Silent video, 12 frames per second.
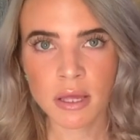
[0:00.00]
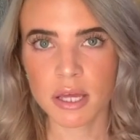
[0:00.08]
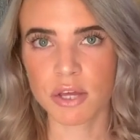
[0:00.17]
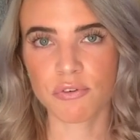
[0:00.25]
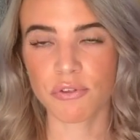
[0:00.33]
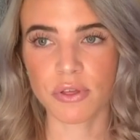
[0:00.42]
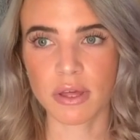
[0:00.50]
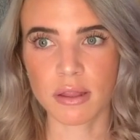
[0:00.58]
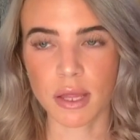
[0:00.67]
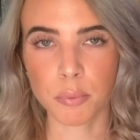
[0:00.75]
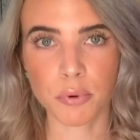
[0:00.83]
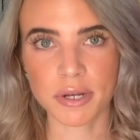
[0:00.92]
If you're thinking
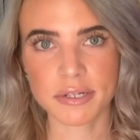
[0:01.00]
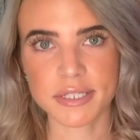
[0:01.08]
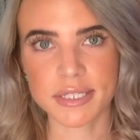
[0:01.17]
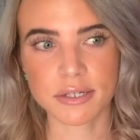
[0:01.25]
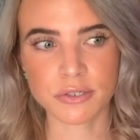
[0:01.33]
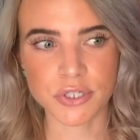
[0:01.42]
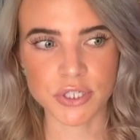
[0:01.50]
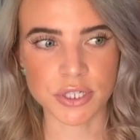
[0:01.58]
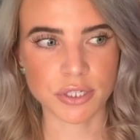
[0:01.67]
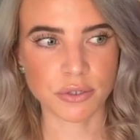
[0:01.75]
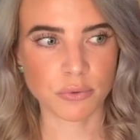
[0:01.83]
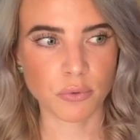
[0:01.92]
like Brandon
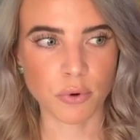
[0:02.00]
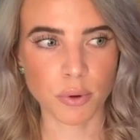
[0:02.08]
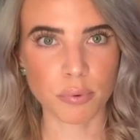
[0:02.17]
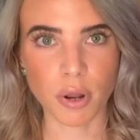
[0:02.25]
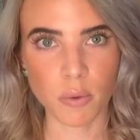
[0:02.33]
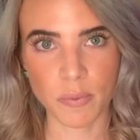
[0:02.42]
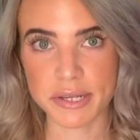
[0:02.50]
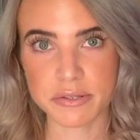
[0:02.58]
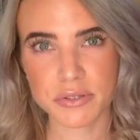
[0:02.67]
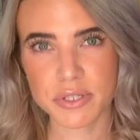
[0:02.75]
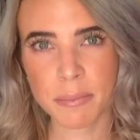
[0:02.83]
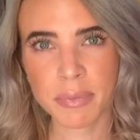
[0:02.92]
Sanderson or Brent Weeks
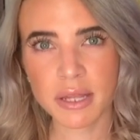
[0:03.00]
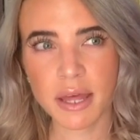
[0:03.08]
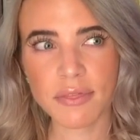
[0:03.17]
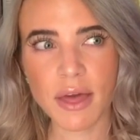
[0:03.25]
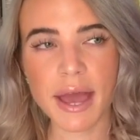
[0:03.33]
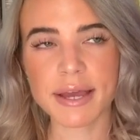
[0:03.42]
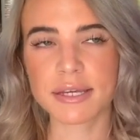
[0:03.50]
or somebody like that,